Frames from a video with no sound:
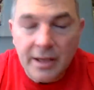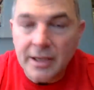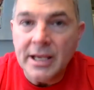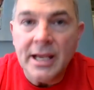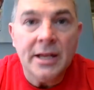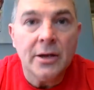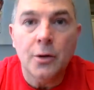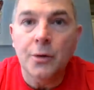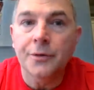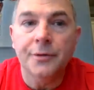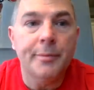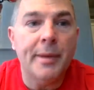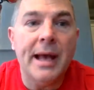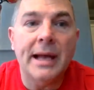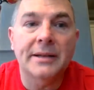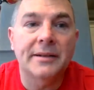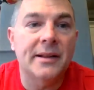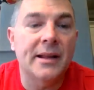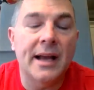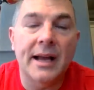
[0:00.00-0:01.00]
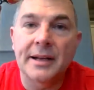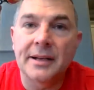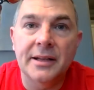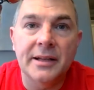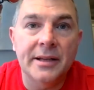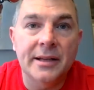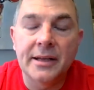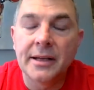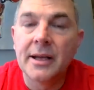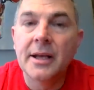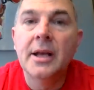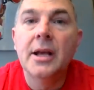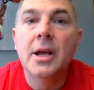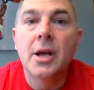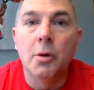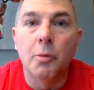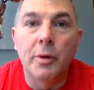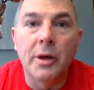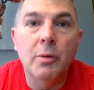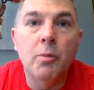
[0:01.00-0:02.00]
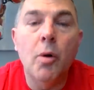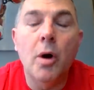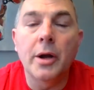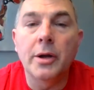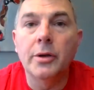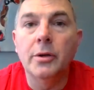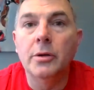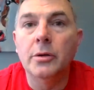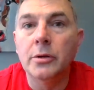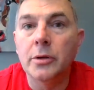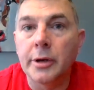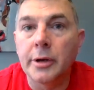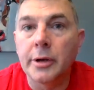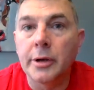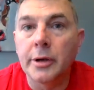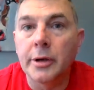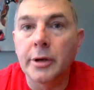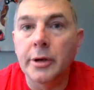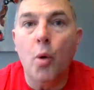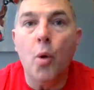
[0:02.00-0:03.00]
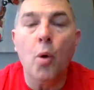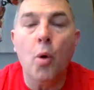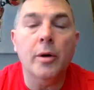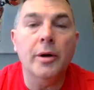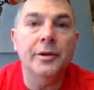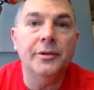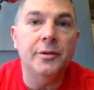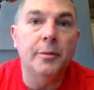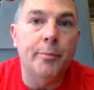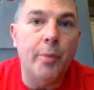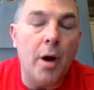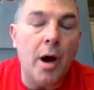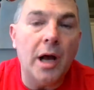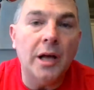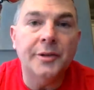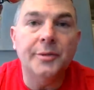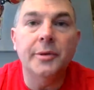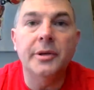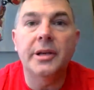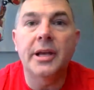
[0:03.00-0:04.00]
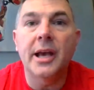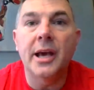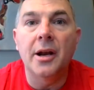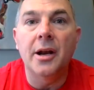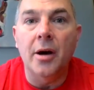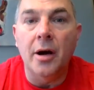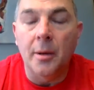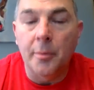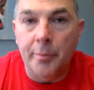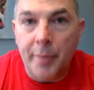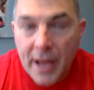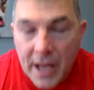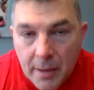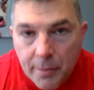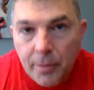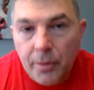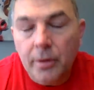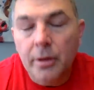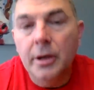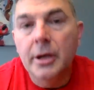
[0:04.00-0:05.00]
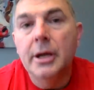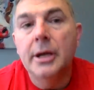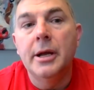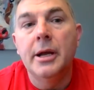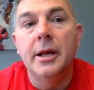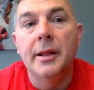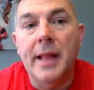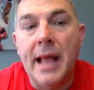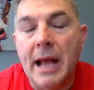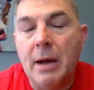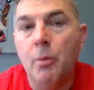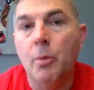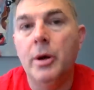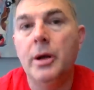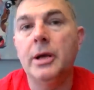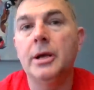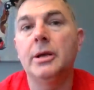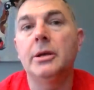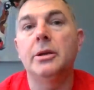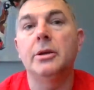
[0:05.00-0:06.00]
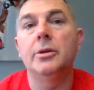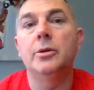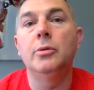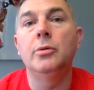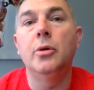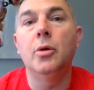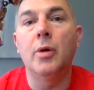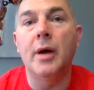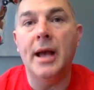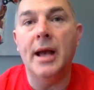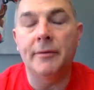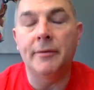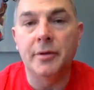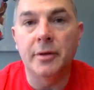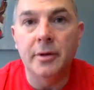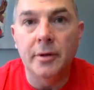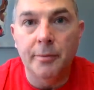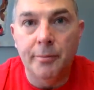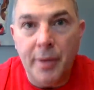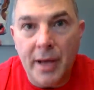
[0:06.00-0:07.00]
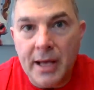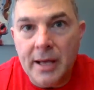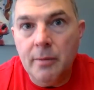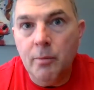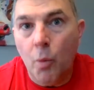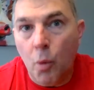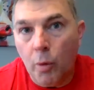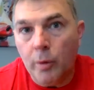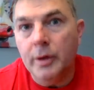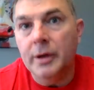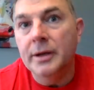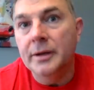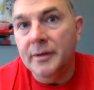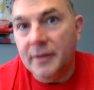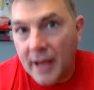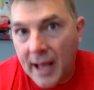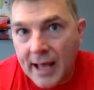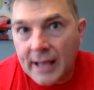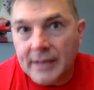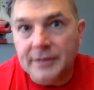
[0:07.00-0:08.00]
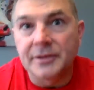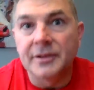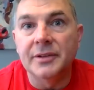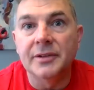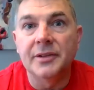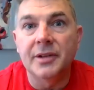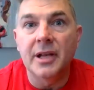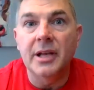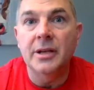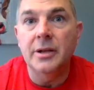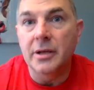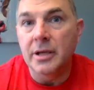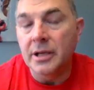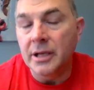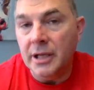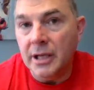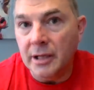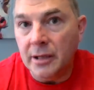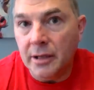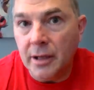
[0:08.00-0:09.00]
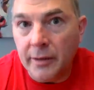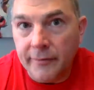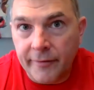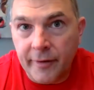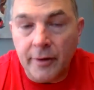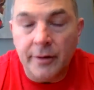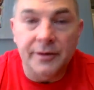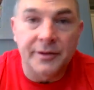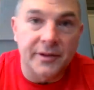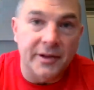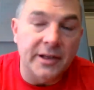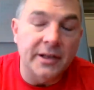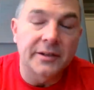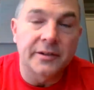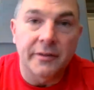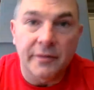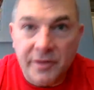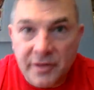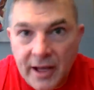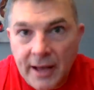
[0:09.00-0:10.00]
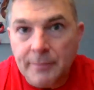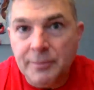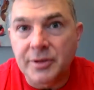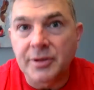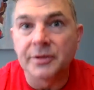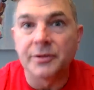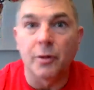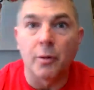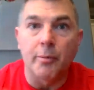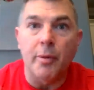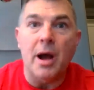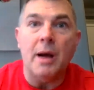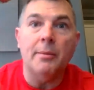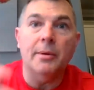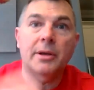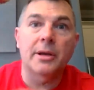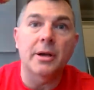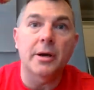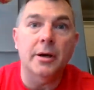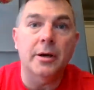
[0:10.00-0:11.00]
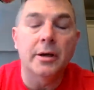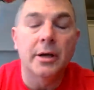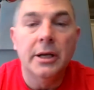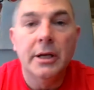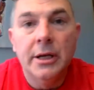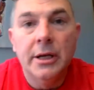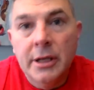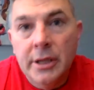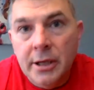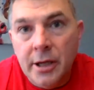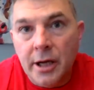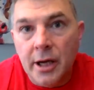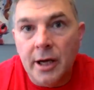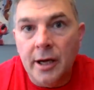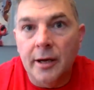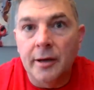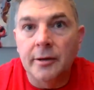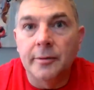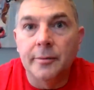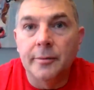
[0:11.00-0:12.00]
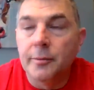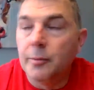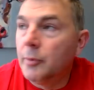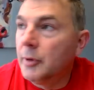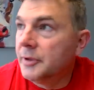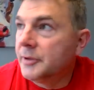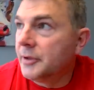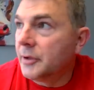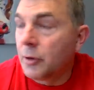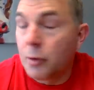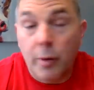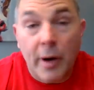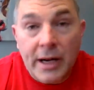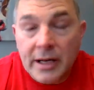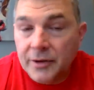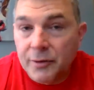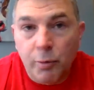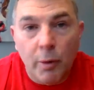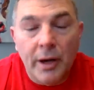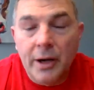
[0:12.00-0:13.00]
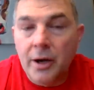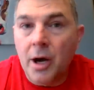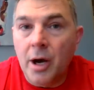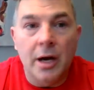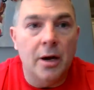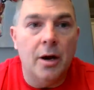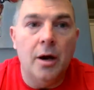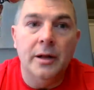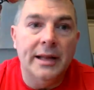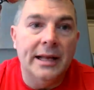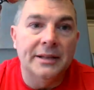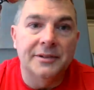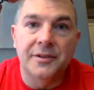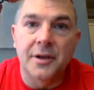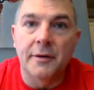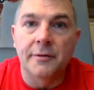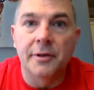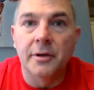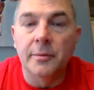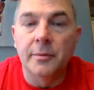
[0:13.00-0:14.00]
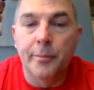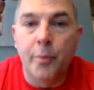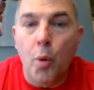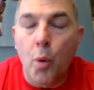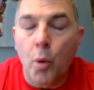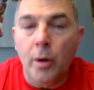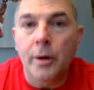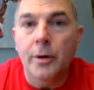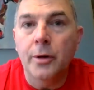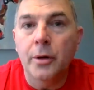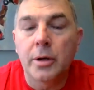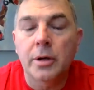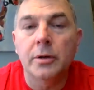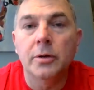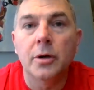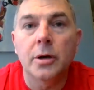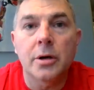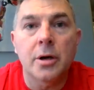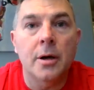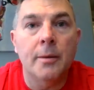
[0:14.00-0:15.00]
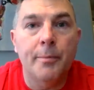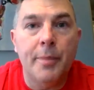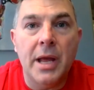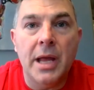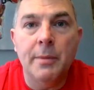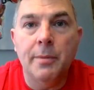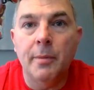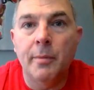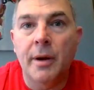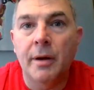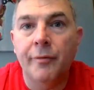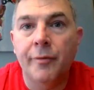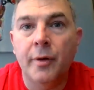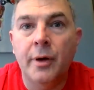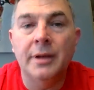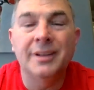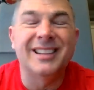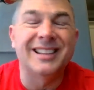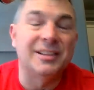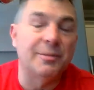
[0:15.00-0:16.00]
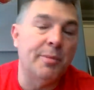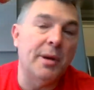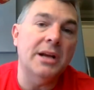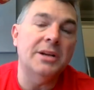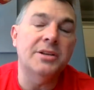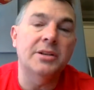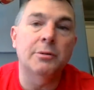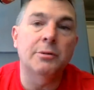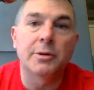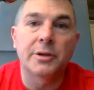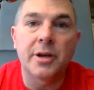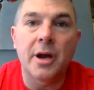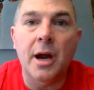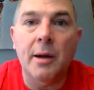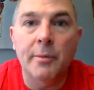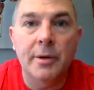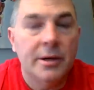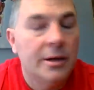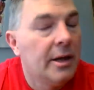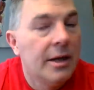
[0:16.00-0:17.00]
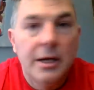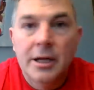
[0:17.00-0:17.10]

again goes back to the idea we want you to look as poor as you possibly can on paper and that way you don't have to pay more in taxes and you can get various things exemptions obamacare uh, with the credits whatnot all that stuff the poorer you can look on paper my friends especially in retirement